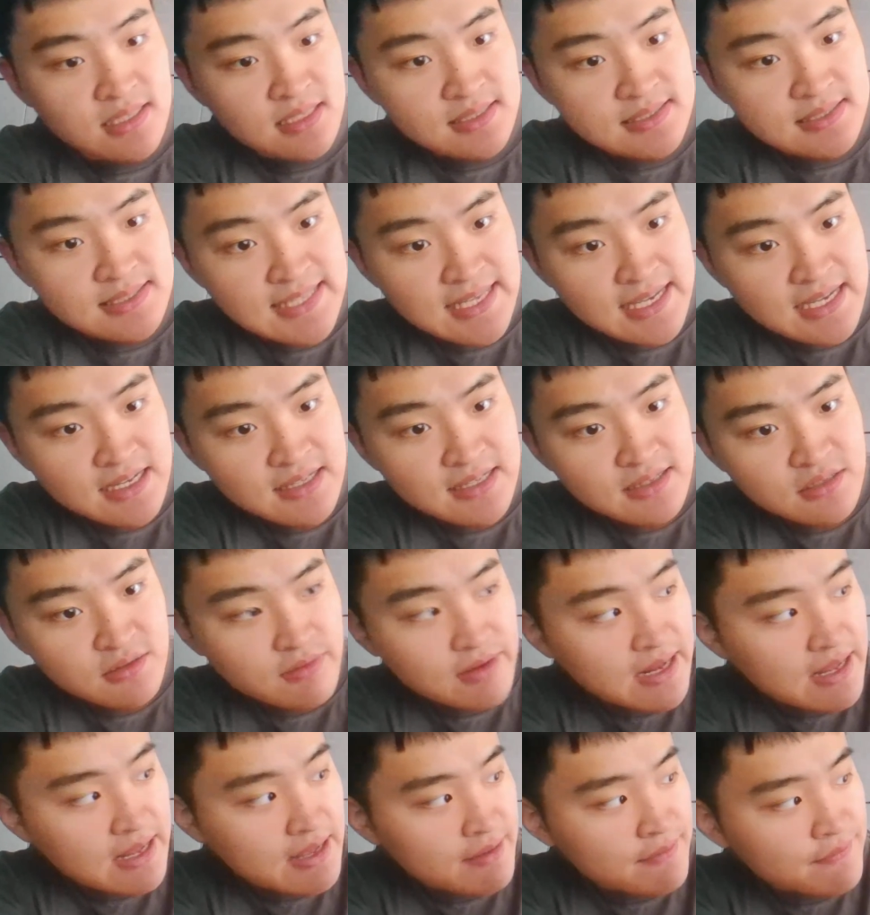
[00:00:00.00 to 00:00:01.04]
the second
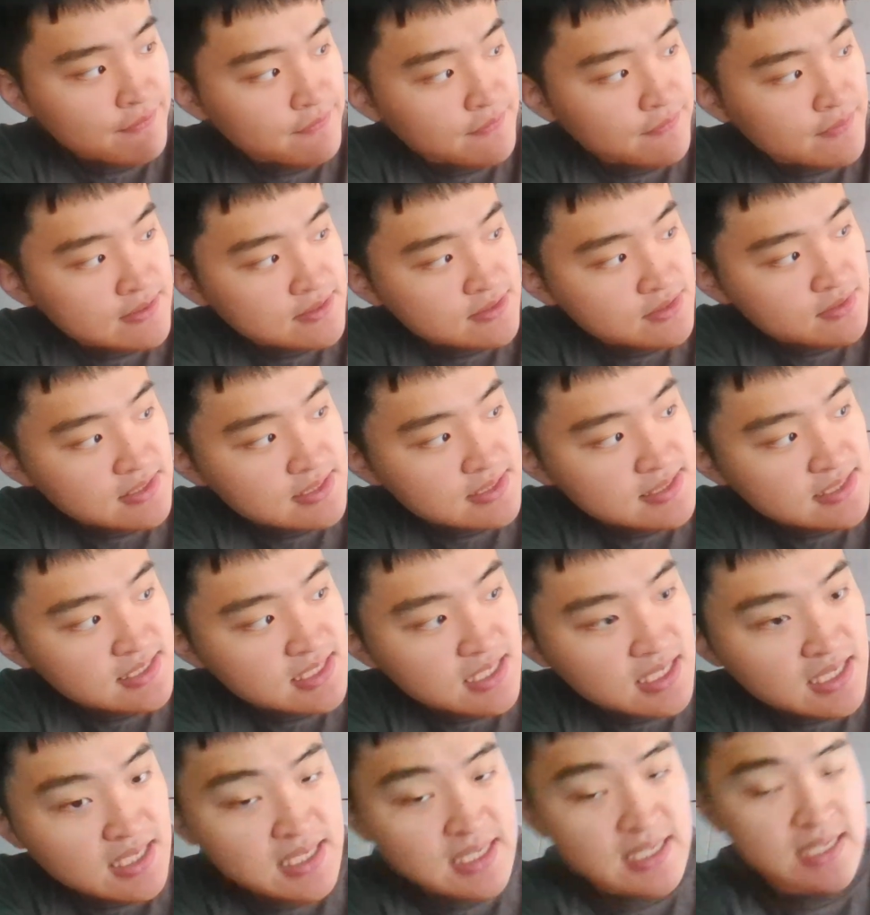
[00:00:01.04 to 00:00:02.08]
graph, as you can
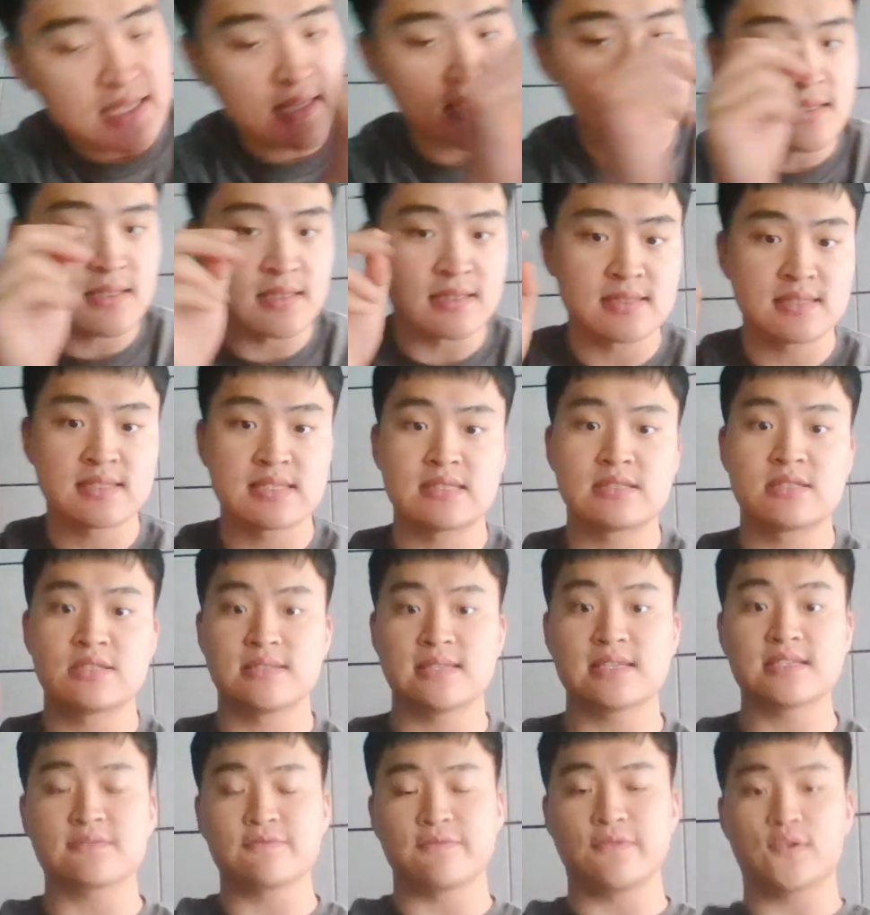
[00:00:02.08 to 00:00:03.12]
see, the
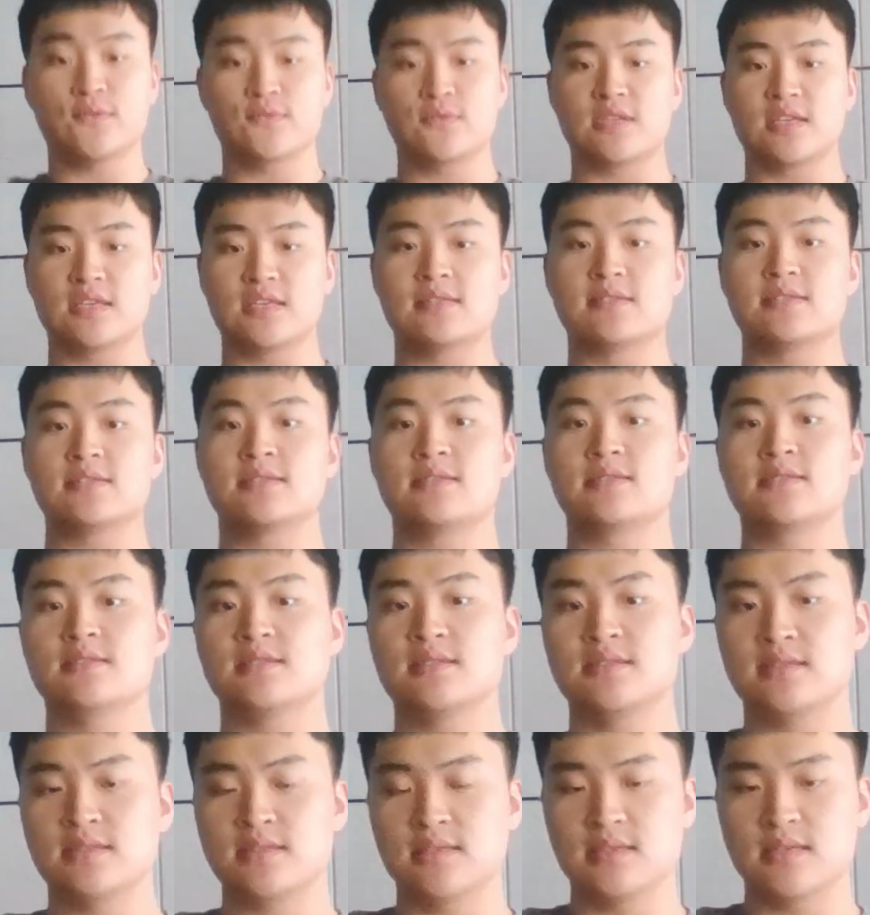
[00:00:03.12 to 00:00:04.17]
6
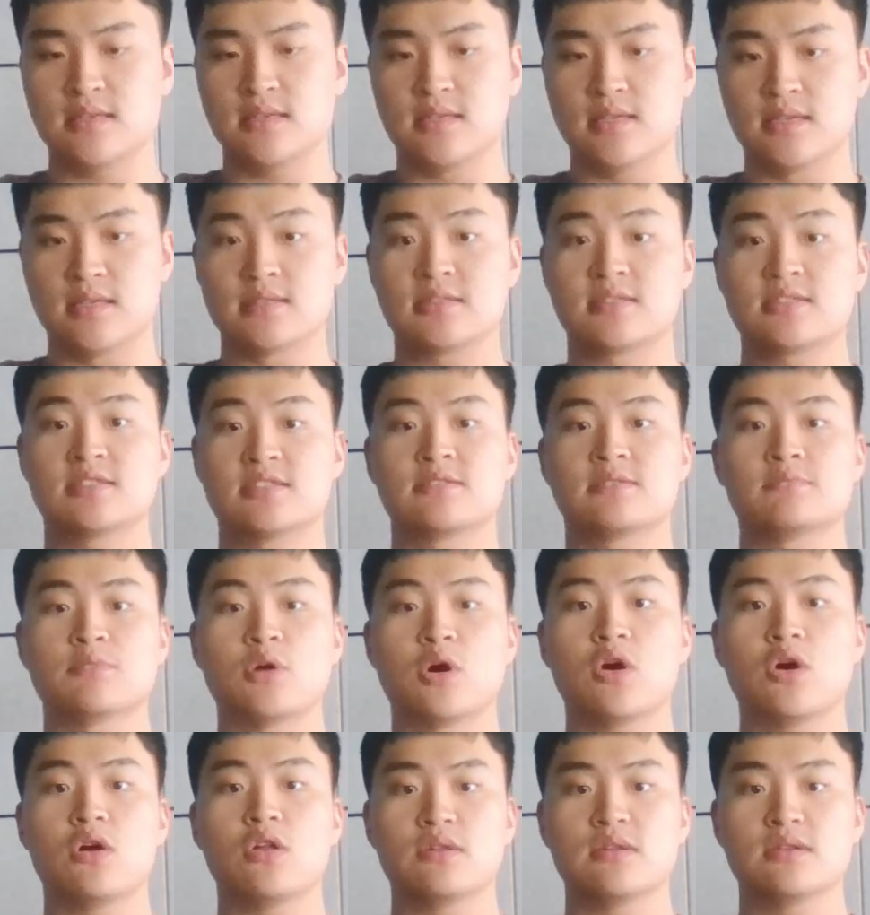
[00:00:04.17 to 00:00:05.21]
voltage is
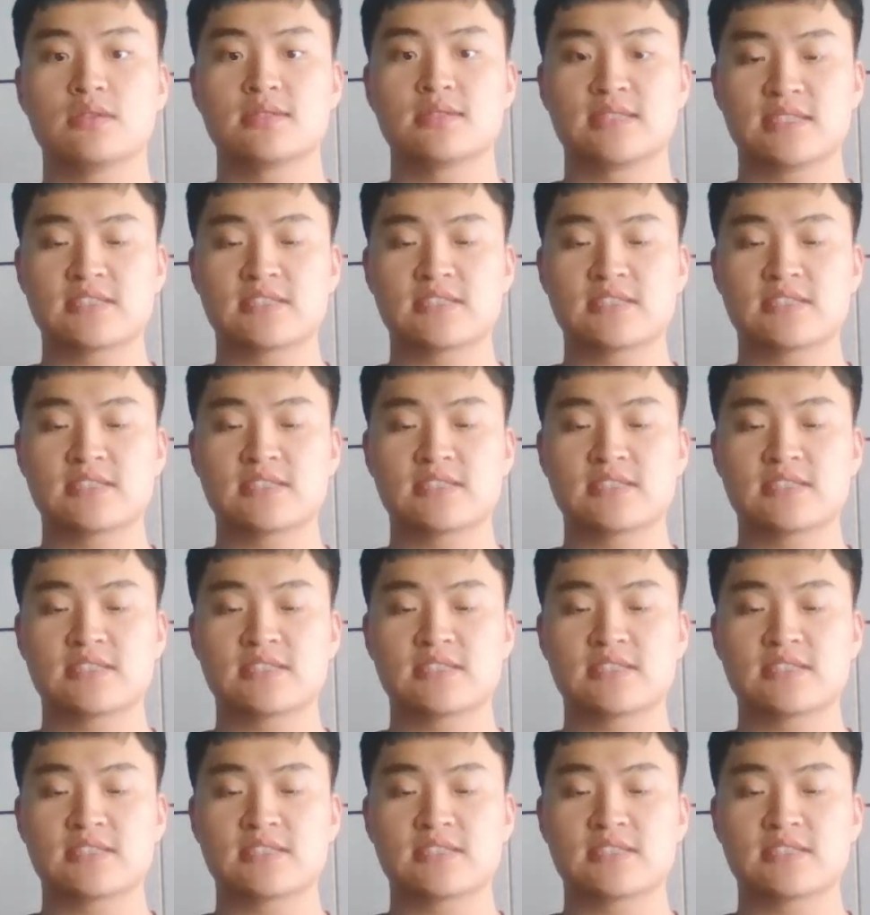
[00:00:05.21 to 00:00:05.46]
small.